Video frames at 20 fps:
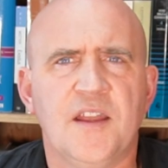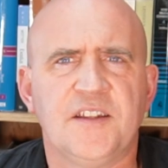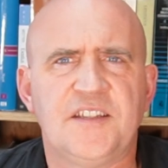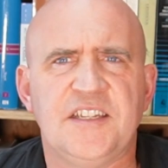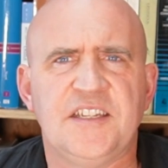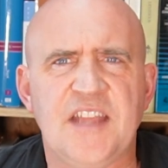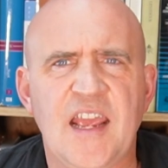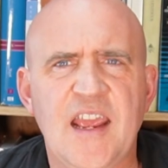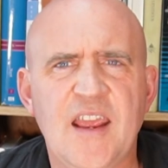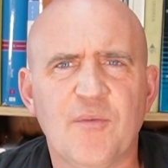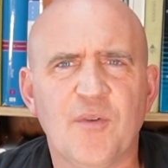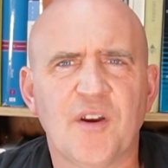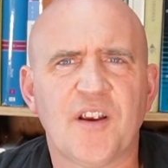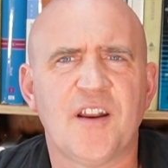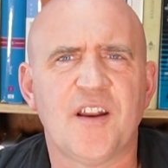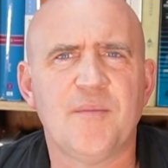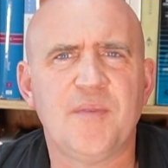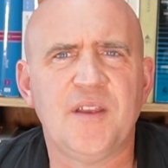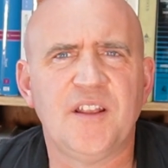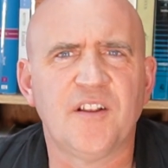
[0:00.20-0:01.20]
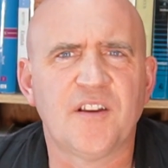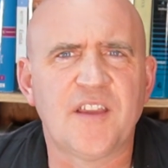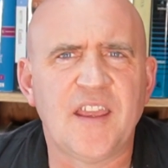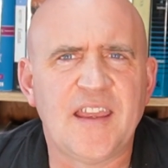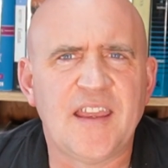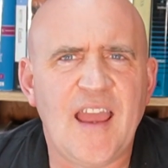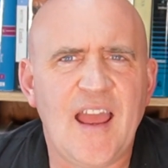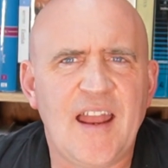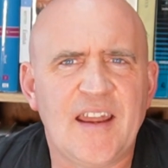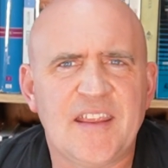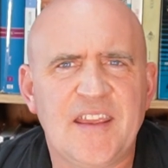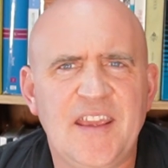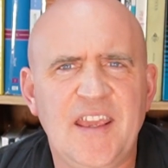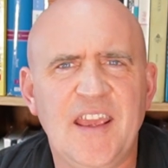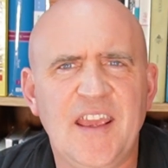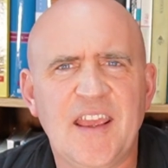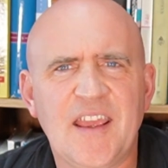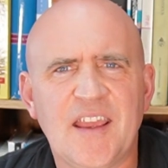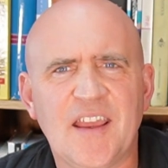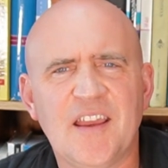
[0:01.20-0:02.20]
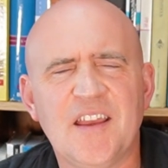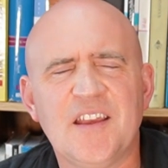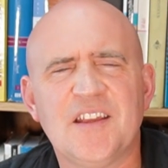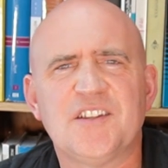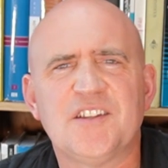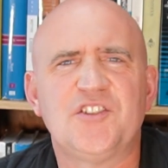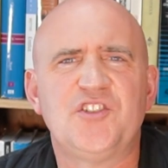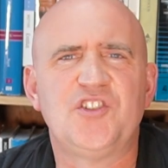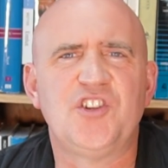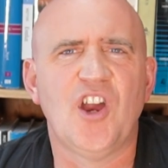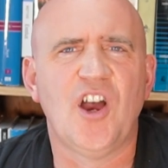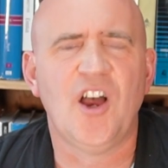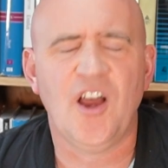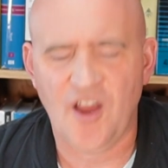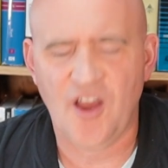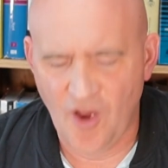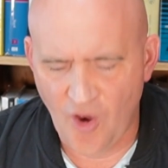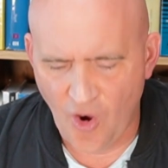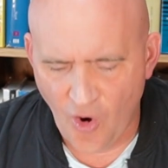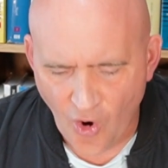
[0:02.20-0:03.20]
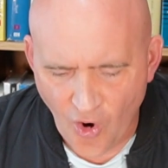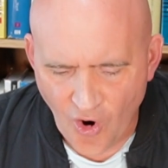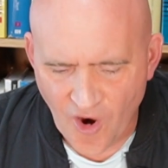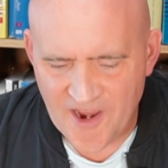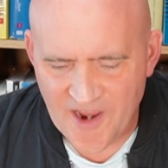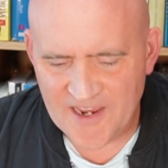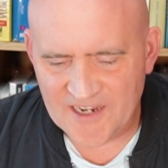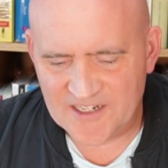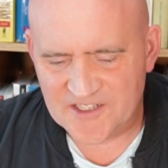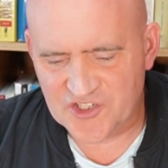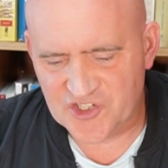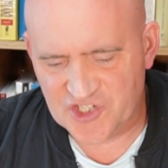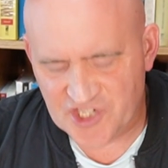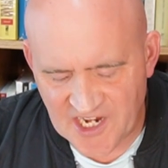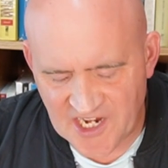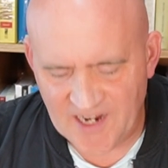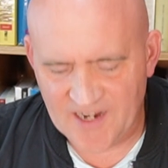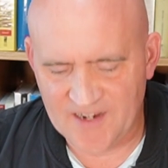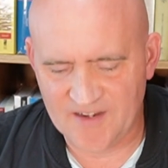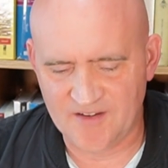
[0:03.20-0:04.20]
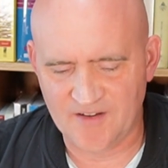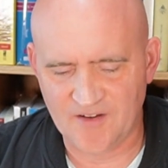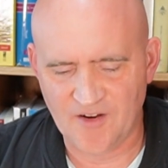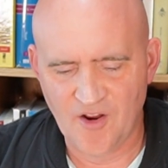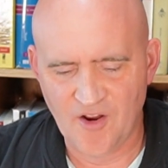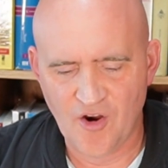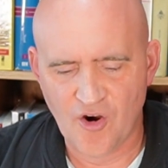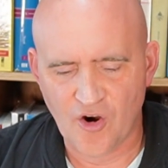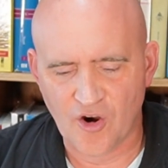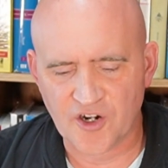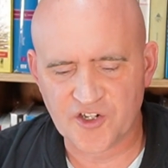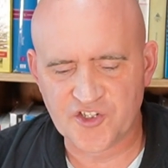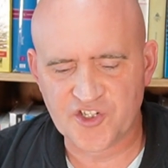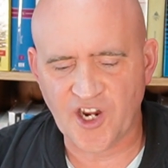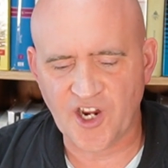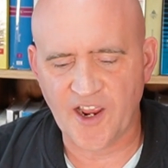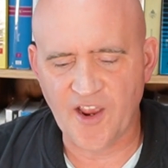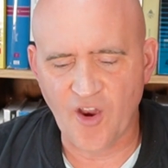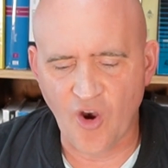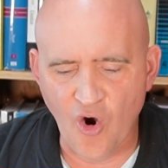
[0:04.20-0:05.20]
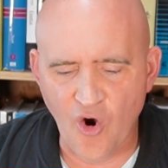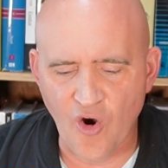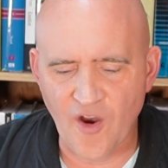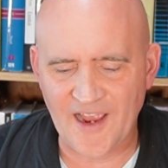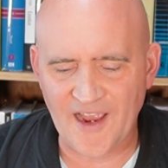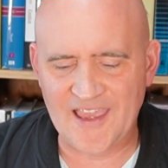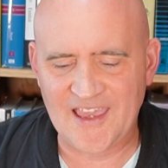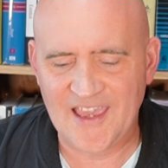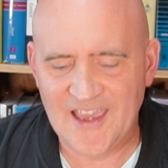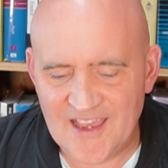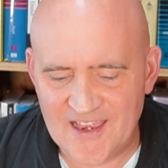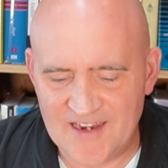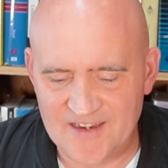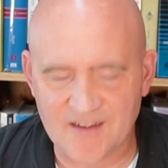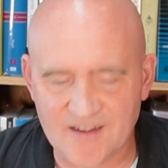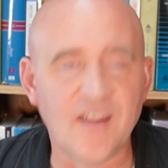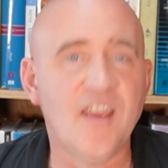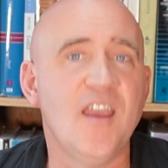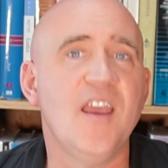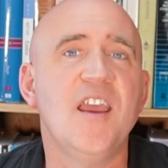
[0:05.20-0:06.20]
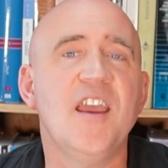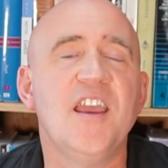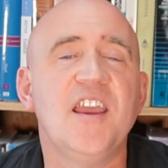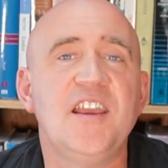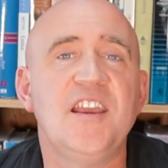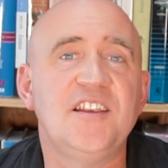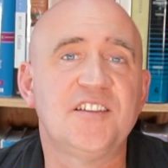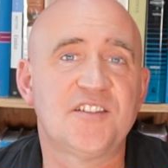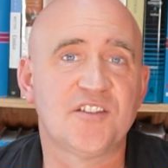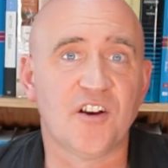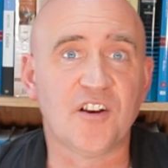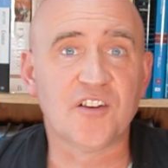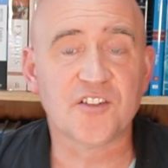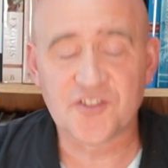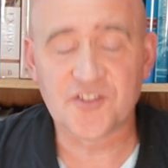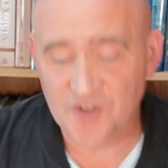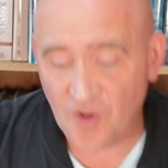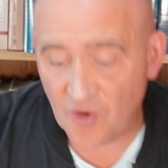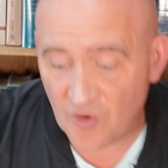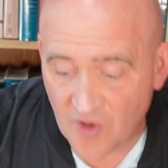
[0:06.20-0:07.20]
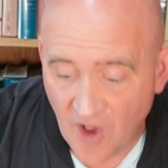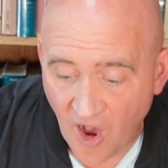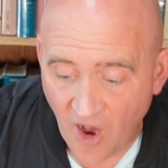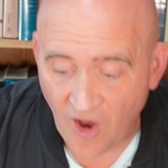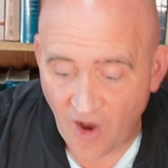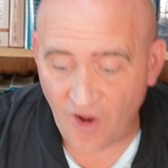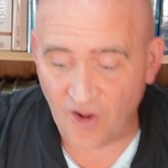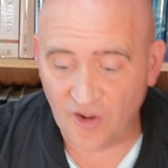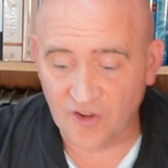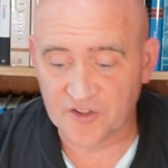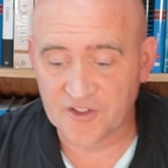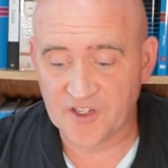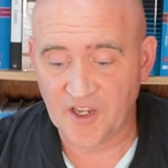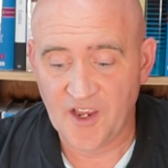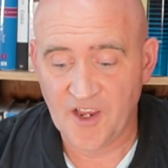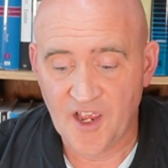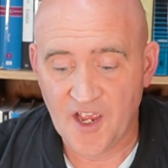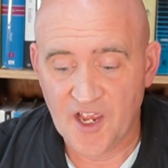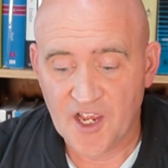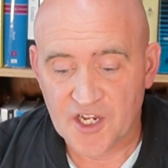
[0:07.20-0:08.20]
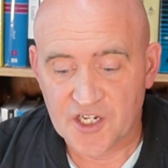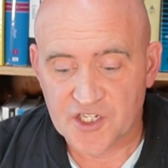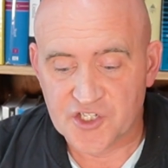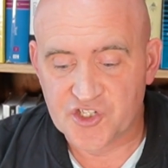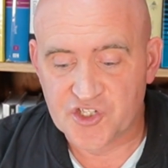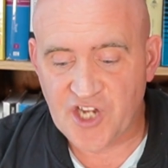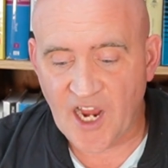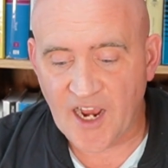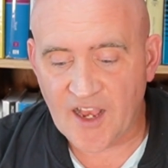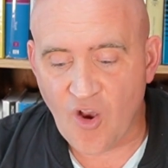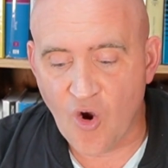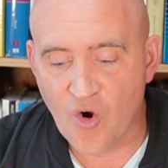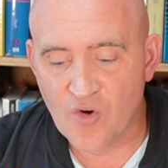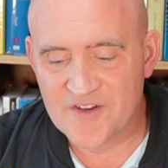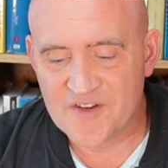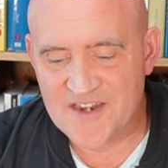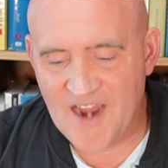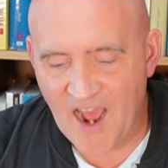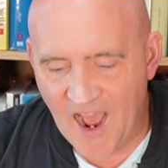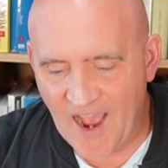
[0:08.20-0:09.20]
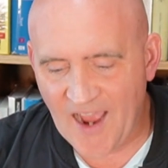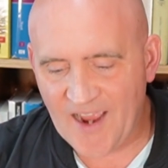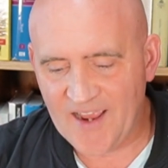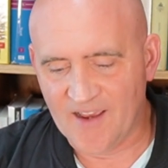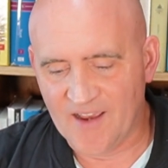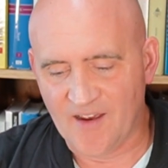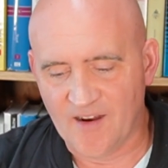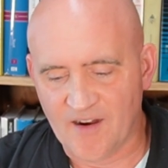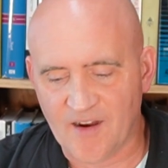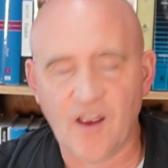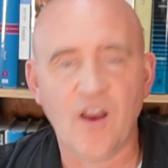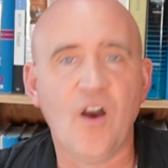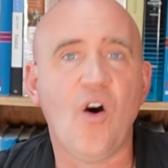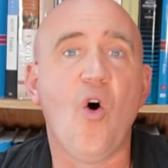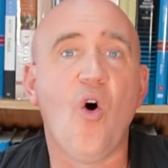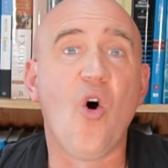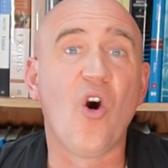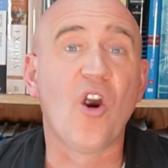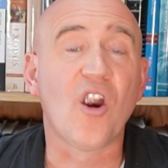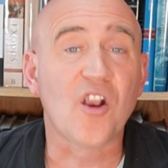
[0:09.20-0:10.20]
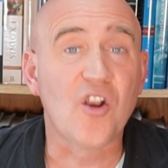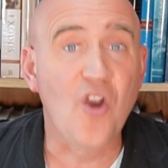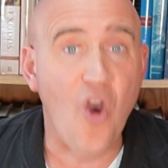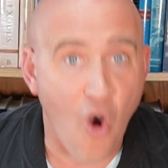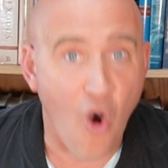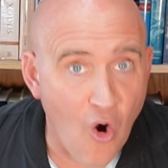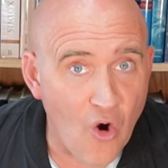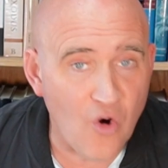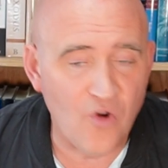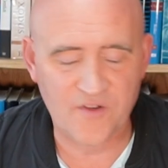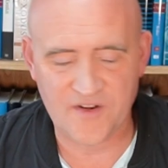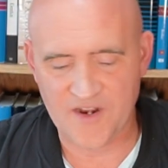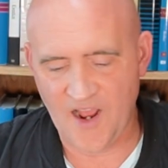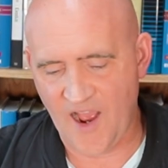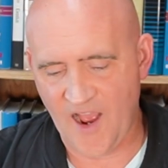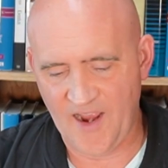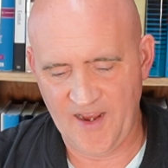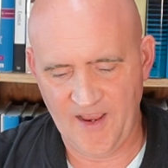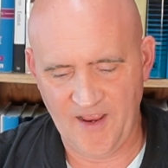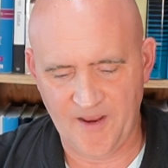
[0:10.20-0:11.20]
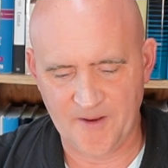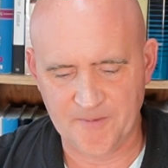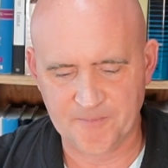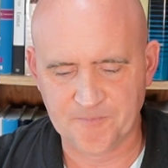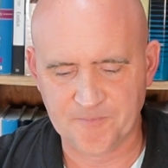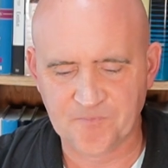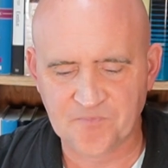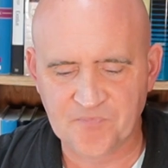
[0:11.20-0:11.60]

Today we're going to be looking at King Jehoiachin or Jehoiachin. He's also called Jeconiah or Coniah.